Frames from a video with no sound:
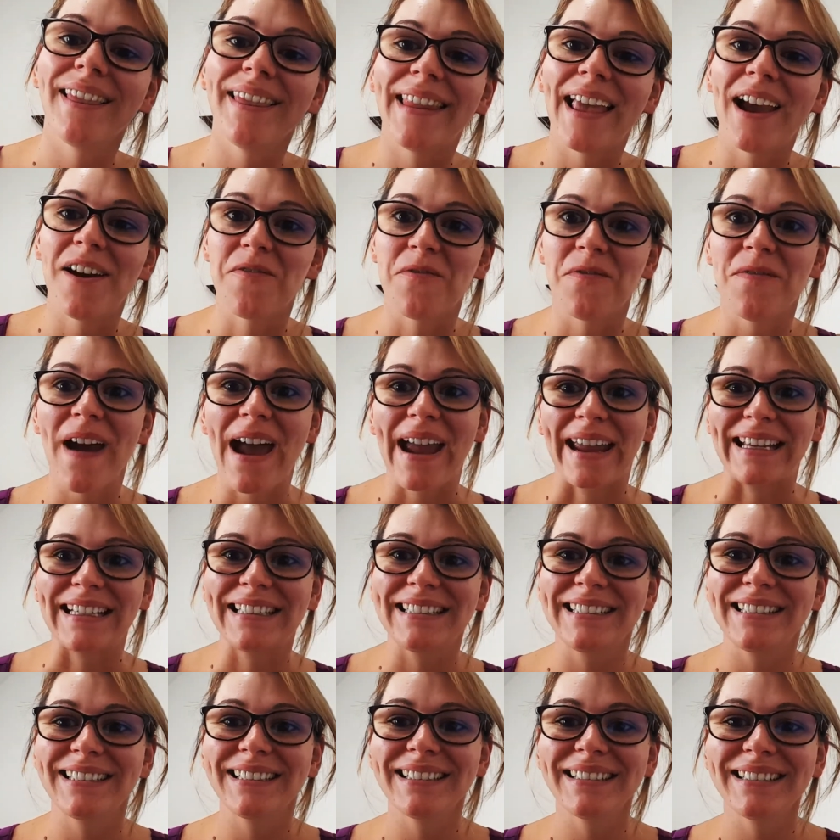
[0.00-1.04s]
The
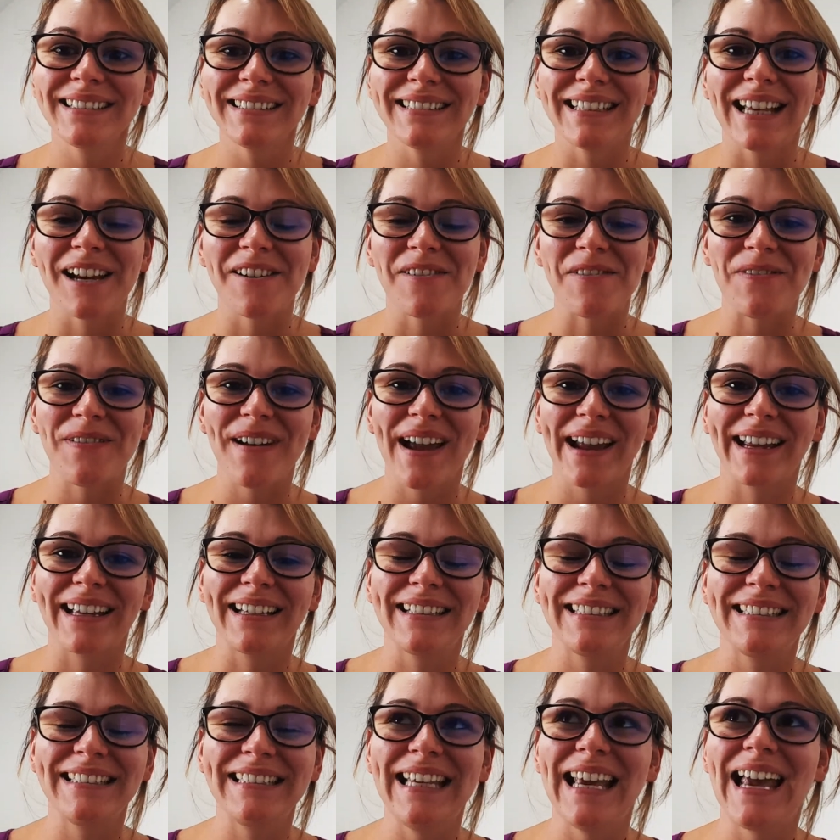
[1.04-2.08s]

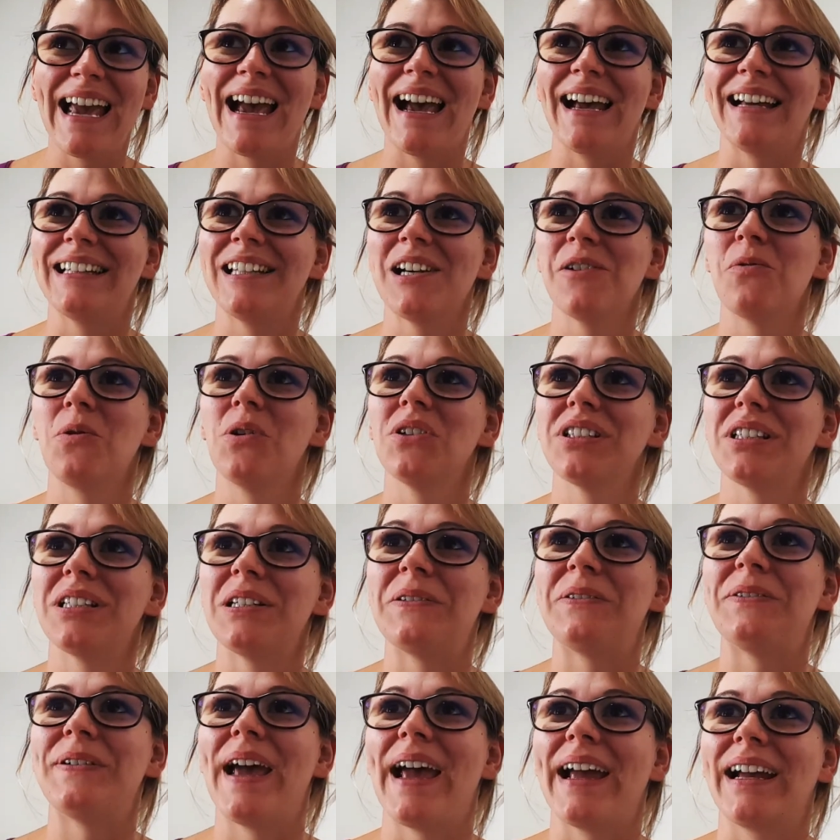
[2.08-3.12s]
effect, yeah, there was an
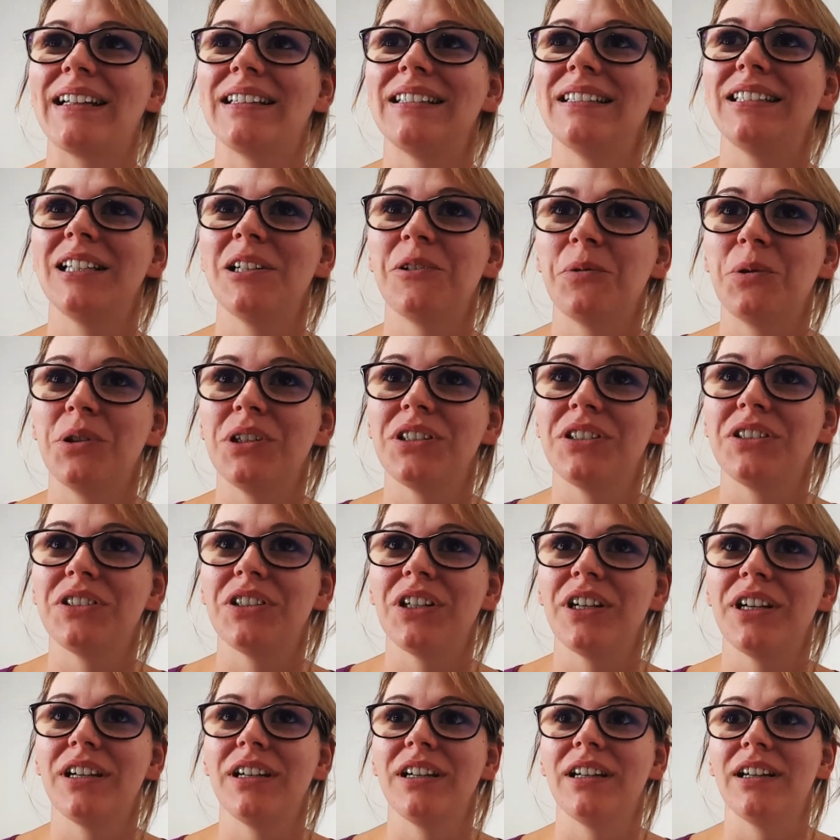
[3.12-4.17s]
effect. There was
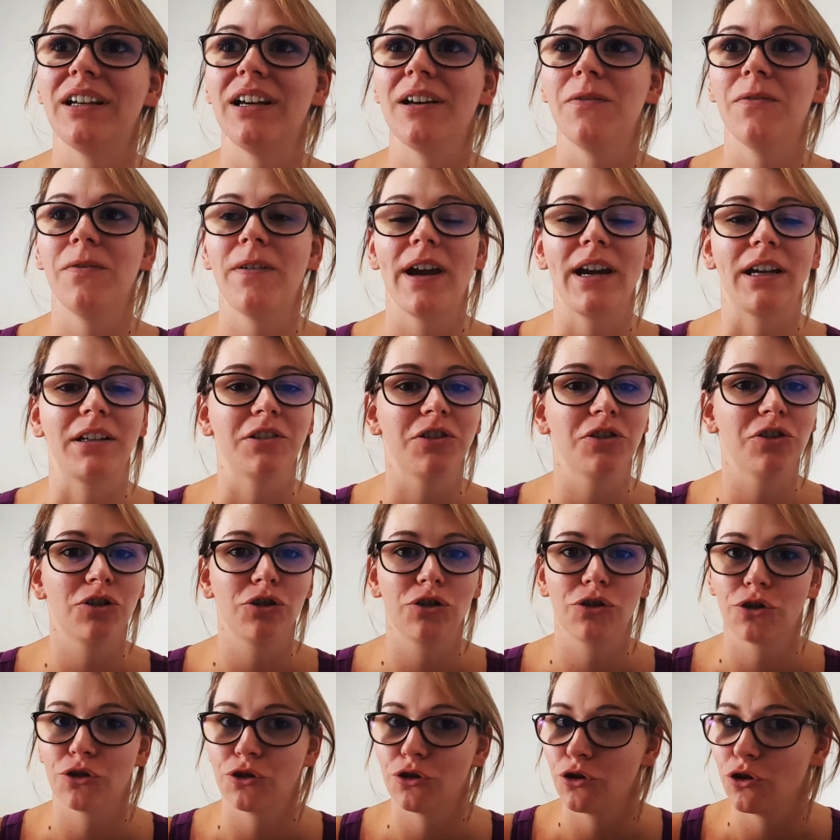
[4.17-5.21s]
an effect
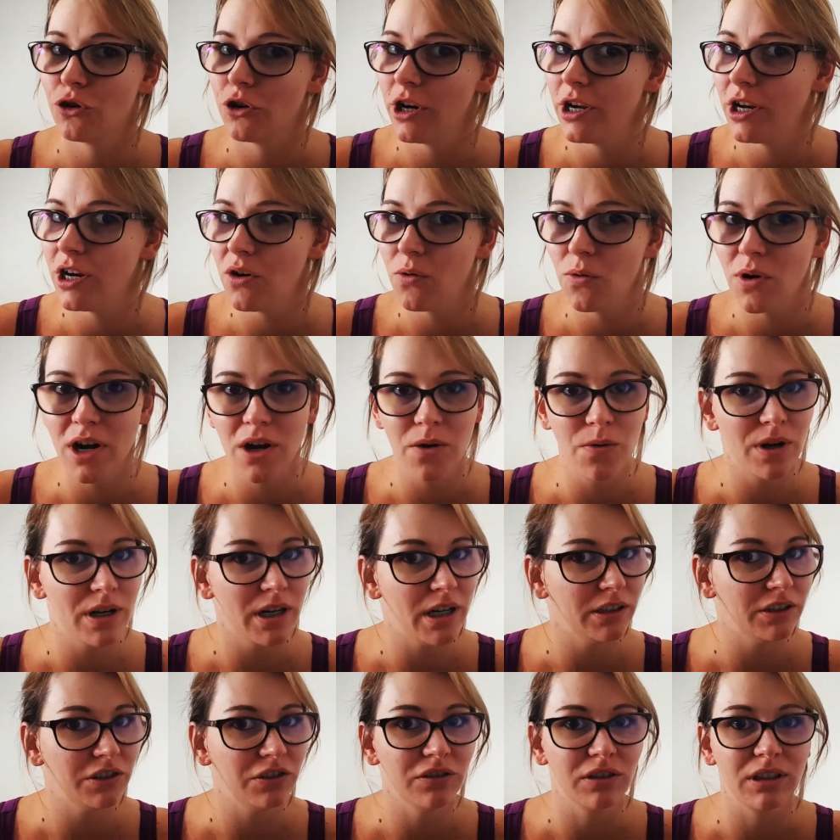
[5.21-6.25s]
straight away when
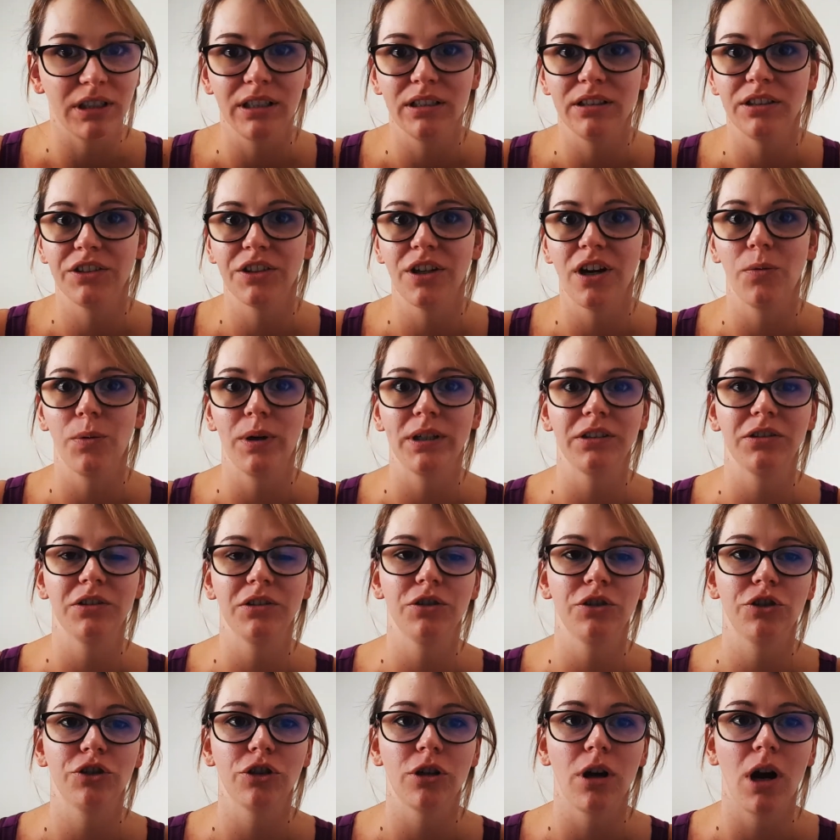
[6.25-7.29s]
I took it. So I went
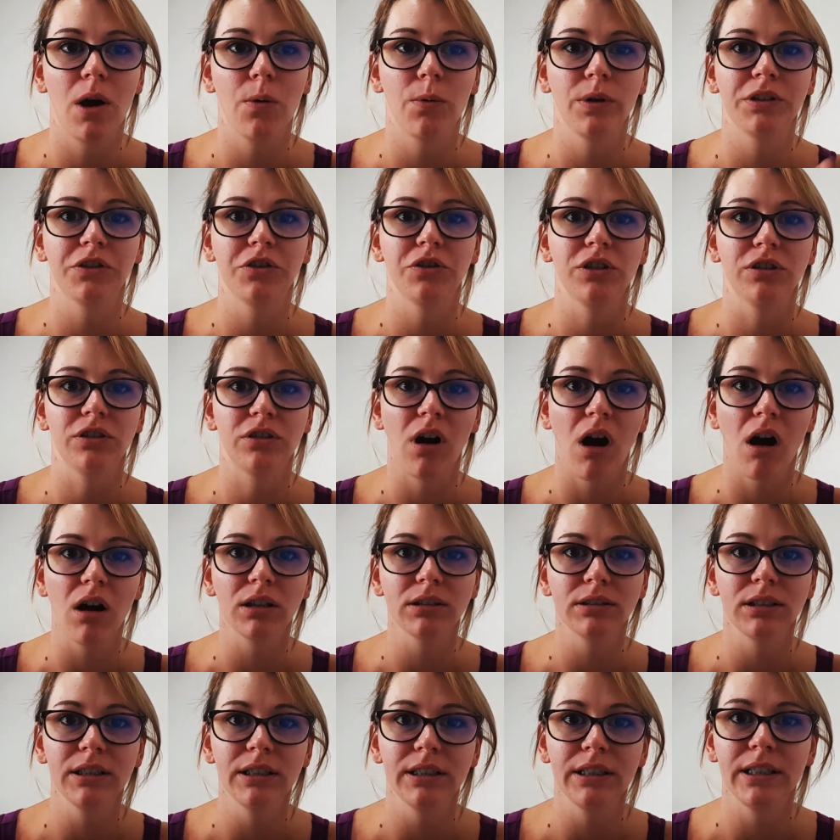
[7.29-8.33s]
to the shop, I went to the
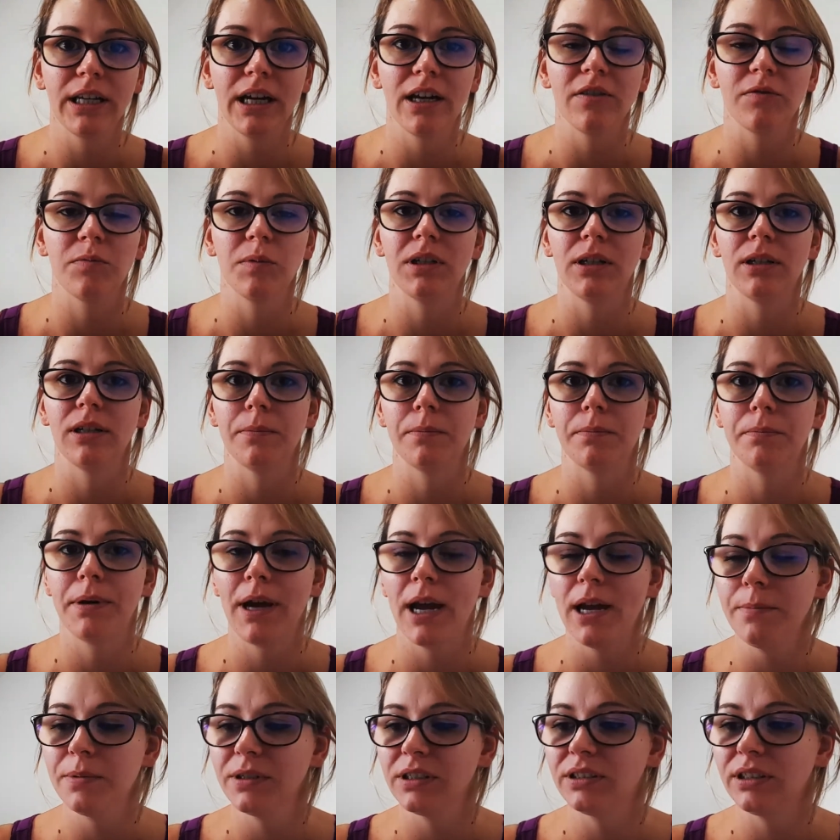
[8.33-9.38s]
doctor, he gave me the
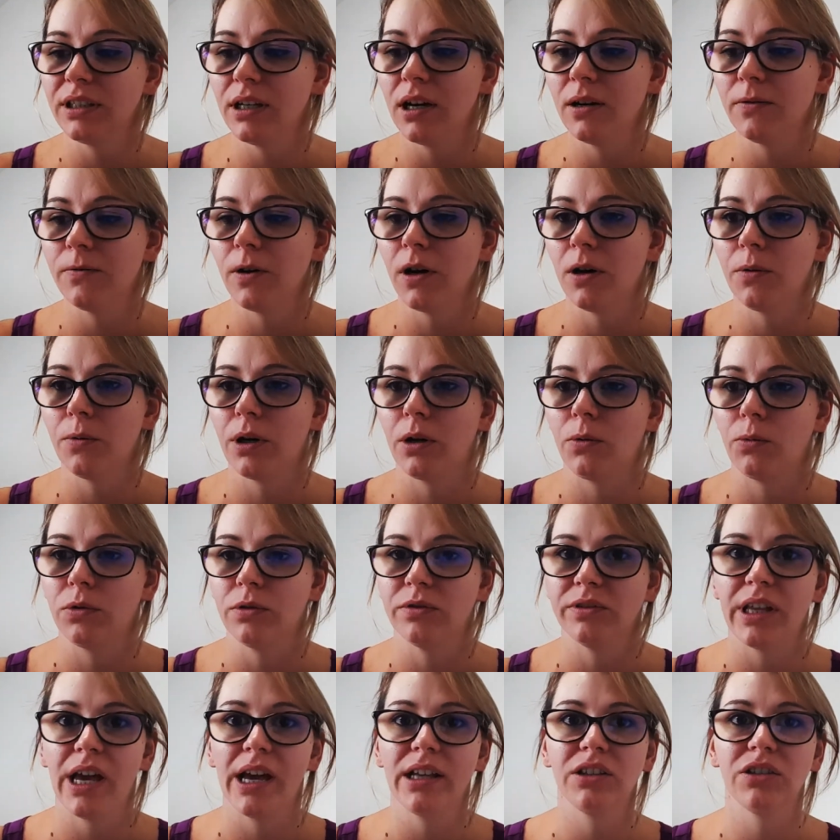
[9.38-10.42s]
paper stuff, I went
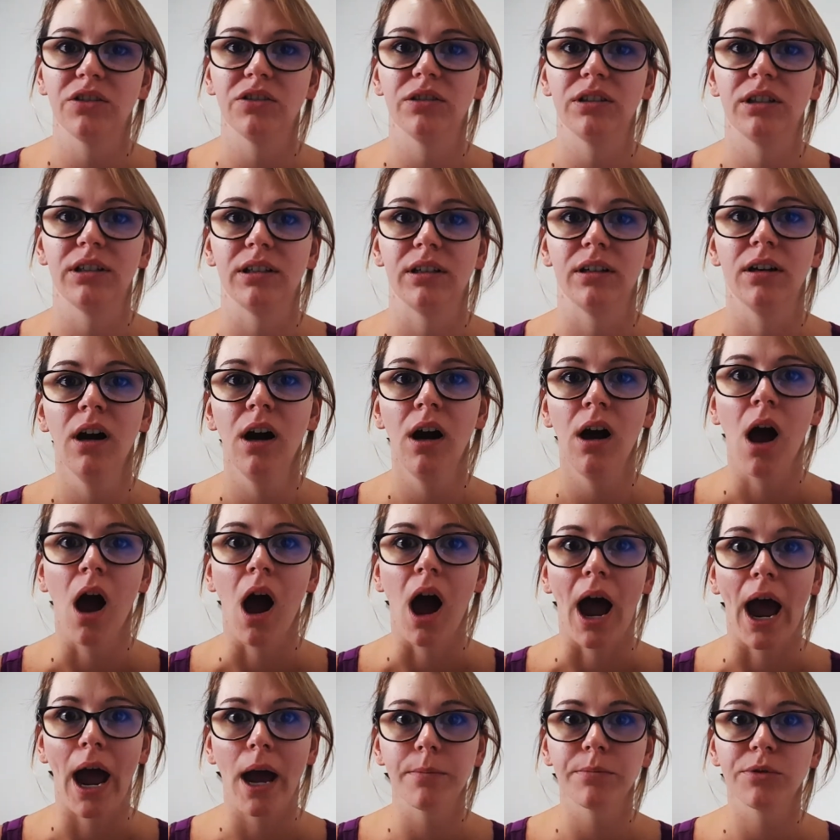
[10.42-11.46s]
with that to the
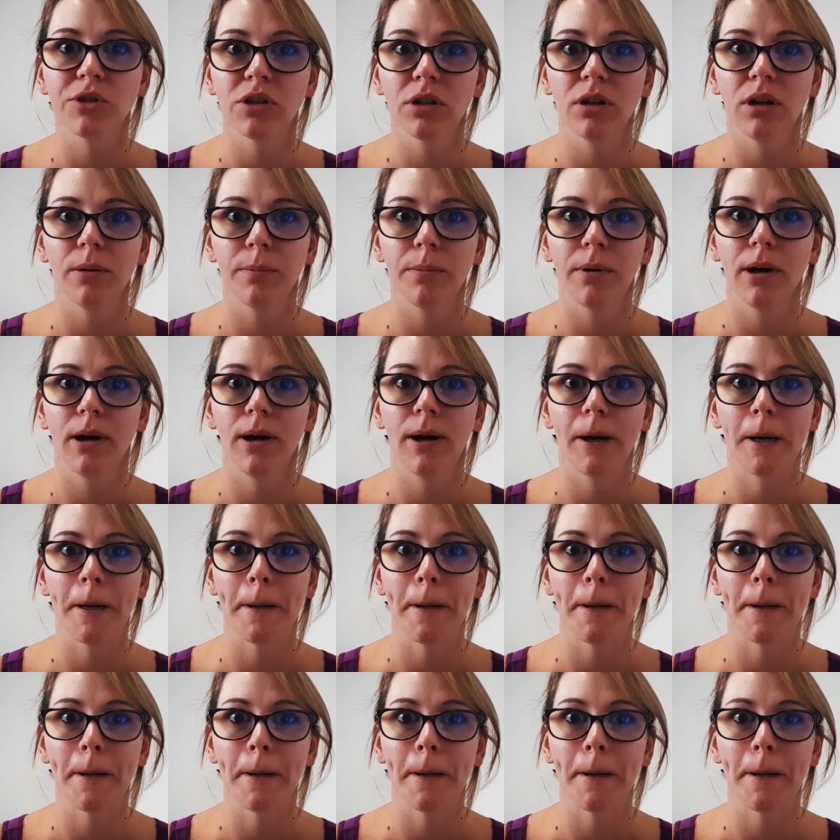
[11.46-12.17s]
hemp shop.